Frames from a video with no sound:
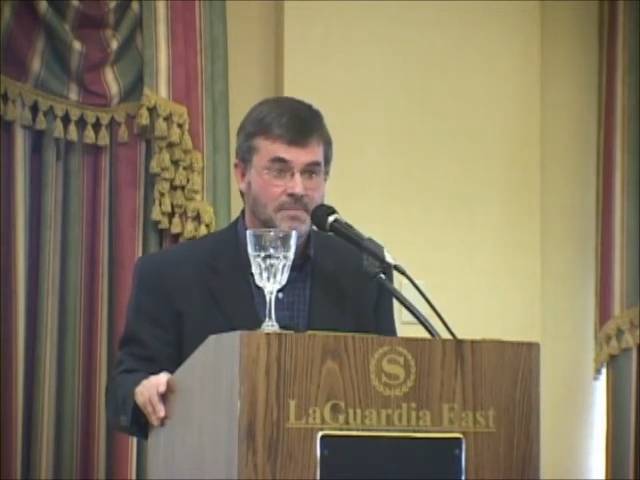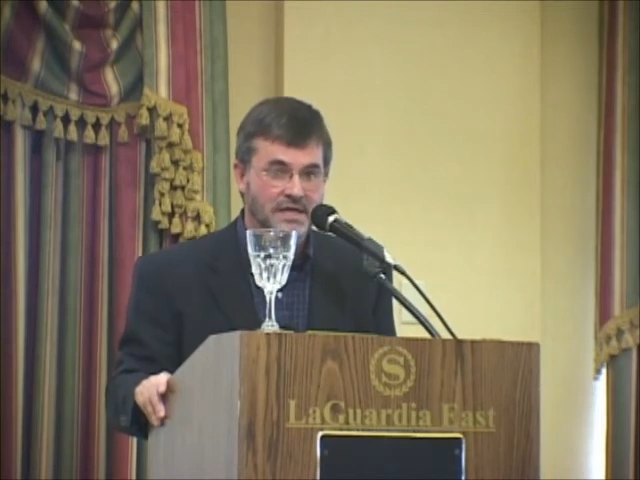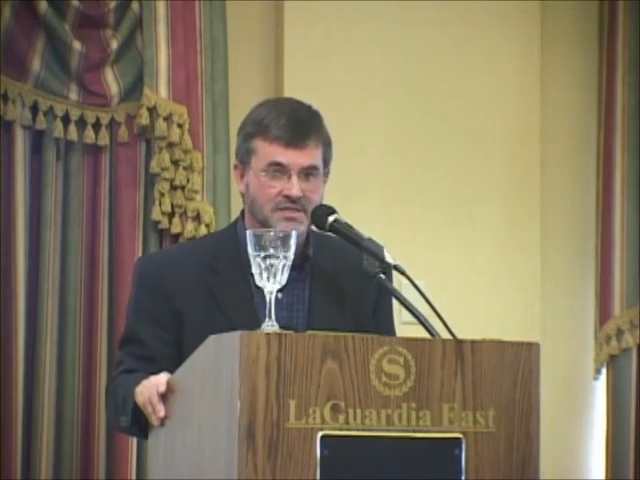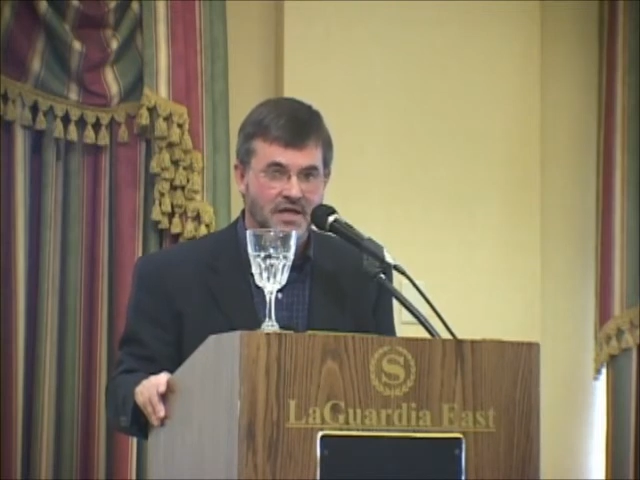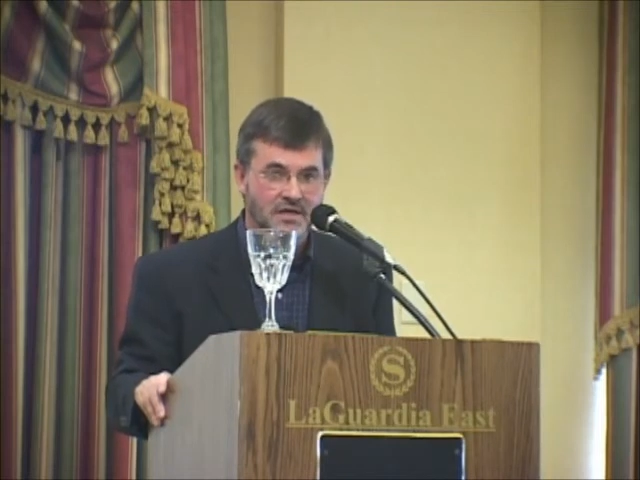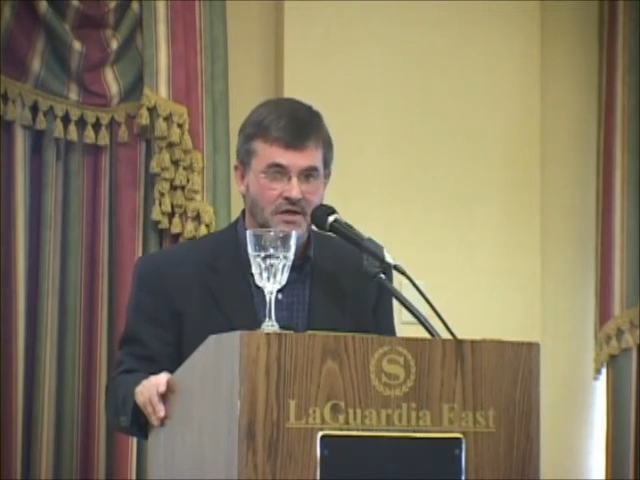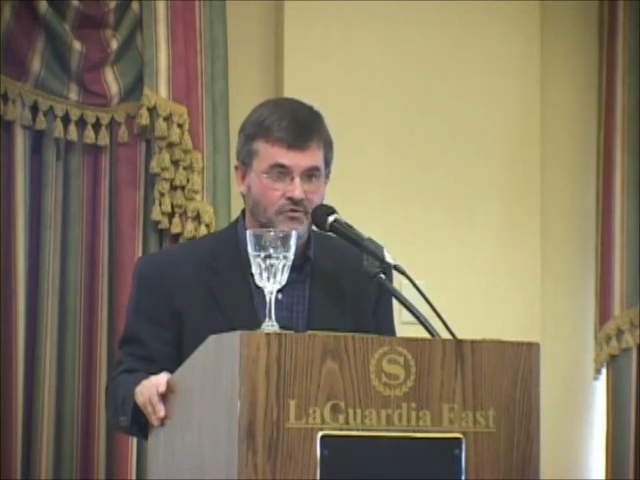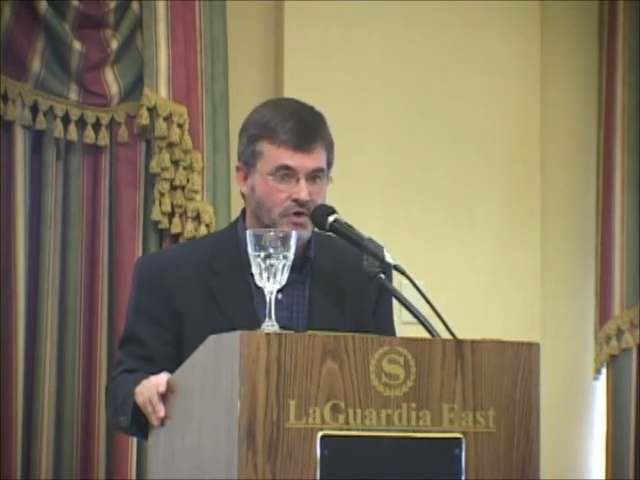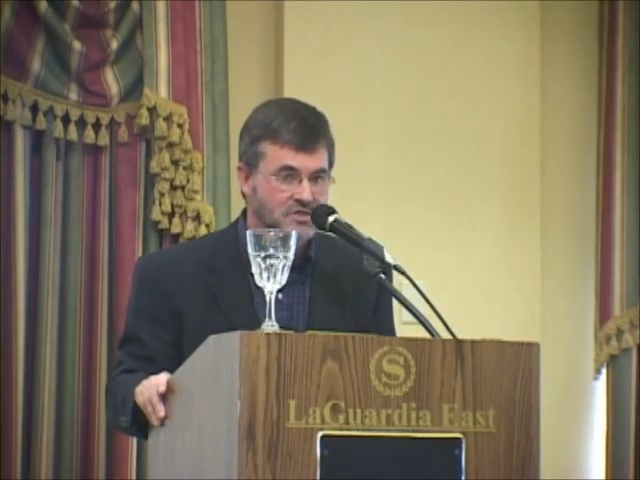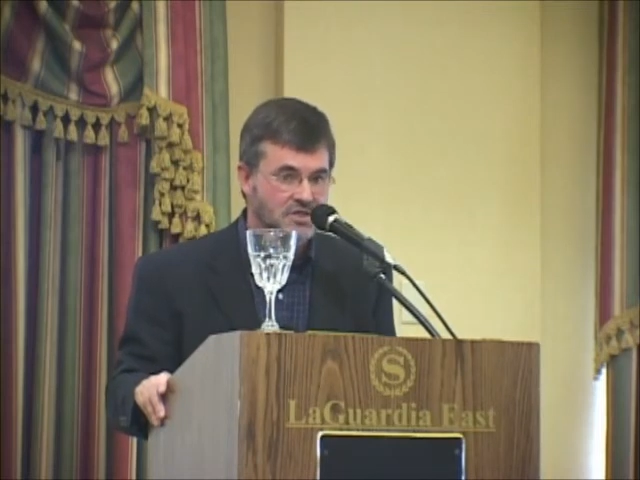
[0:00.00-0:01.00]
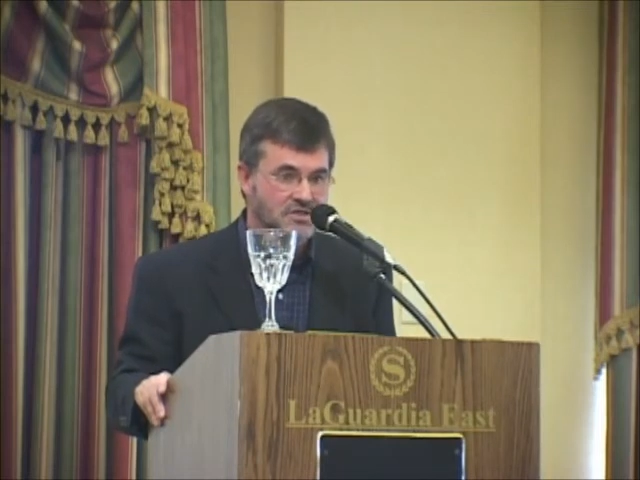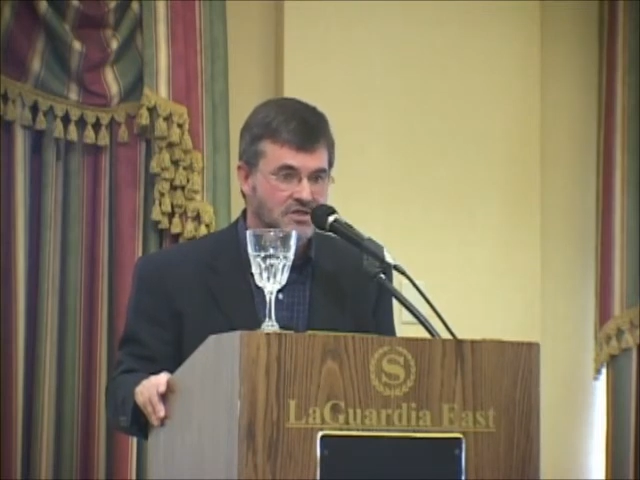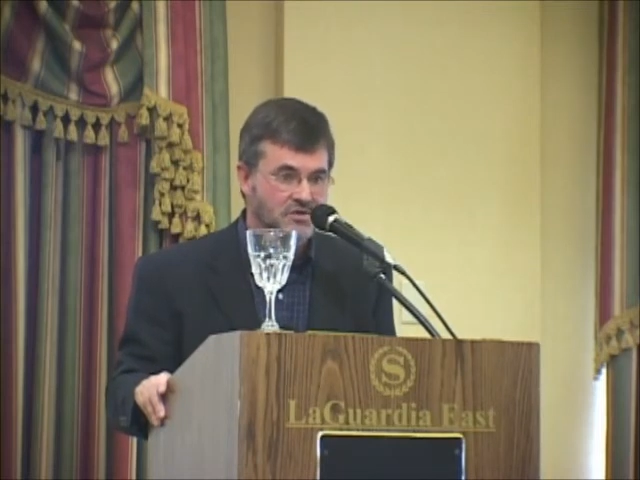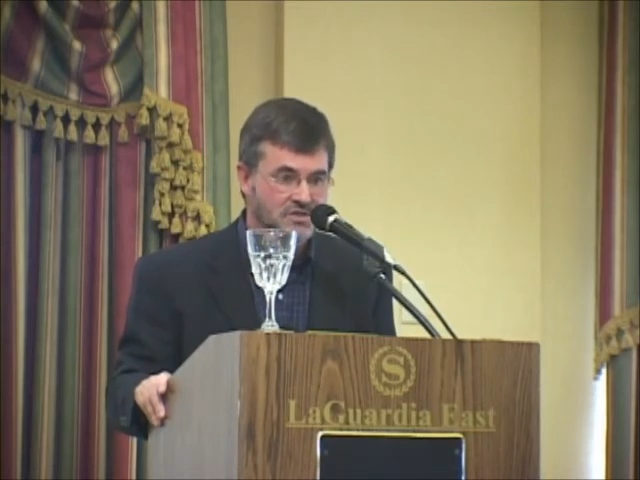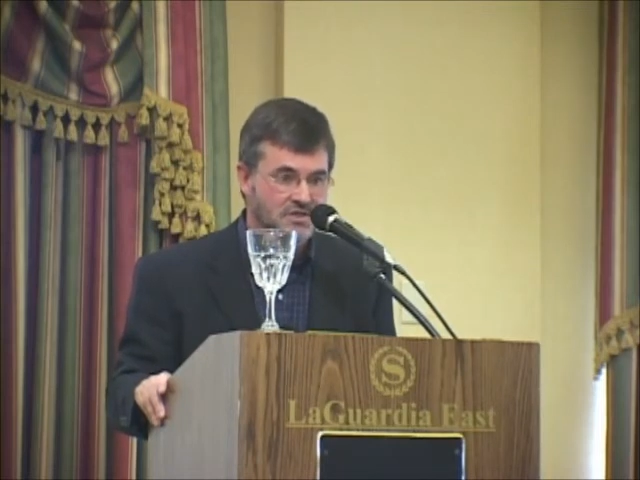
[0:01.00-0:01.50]
maintained on drugs
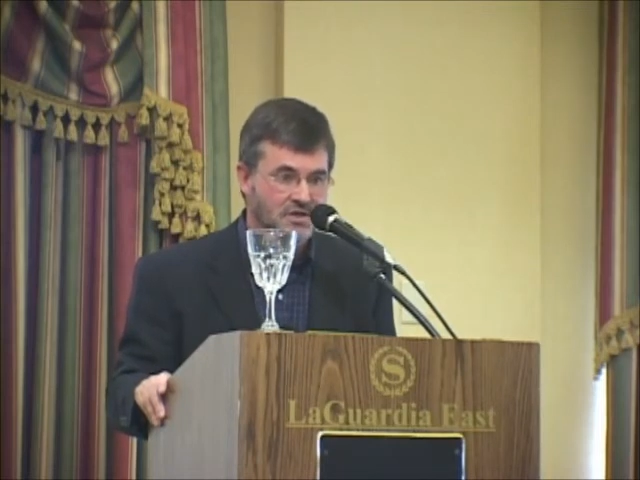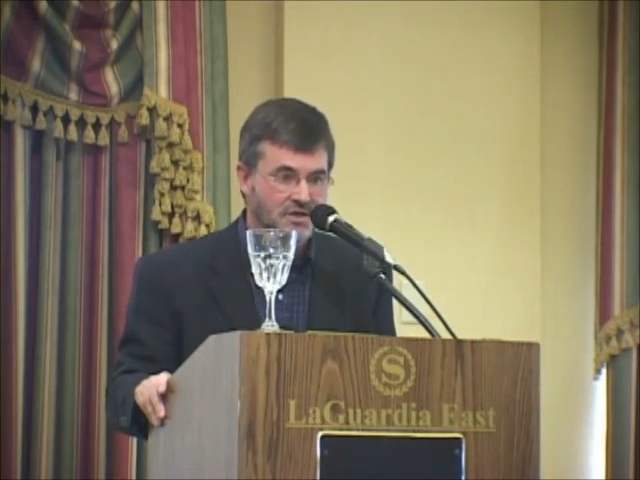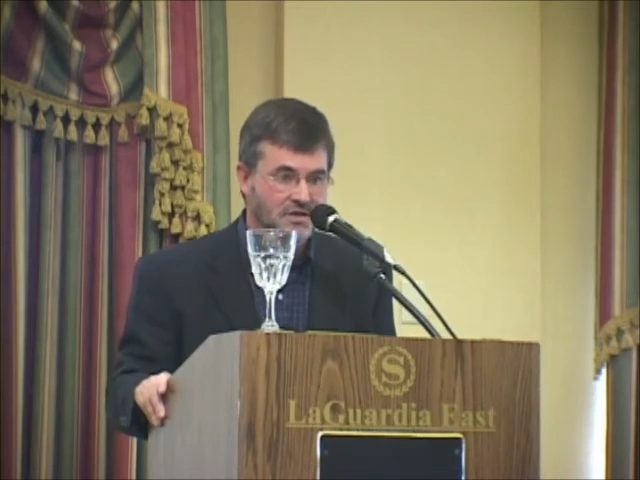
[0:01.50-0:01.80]
continuously.